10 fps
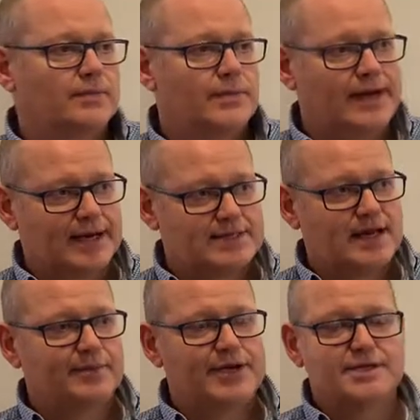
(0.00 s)
The next
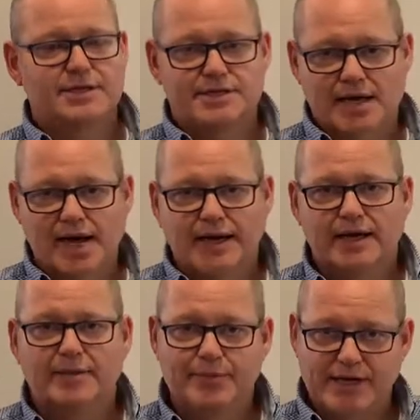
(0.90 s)
step is designing
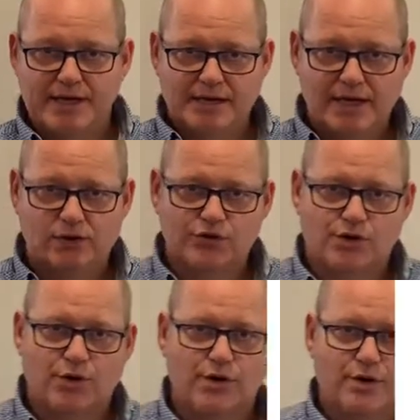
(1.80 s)
a PID
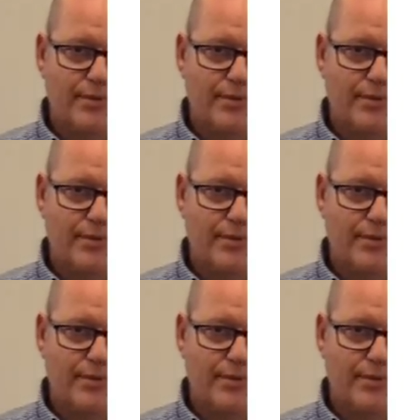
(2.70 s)
controller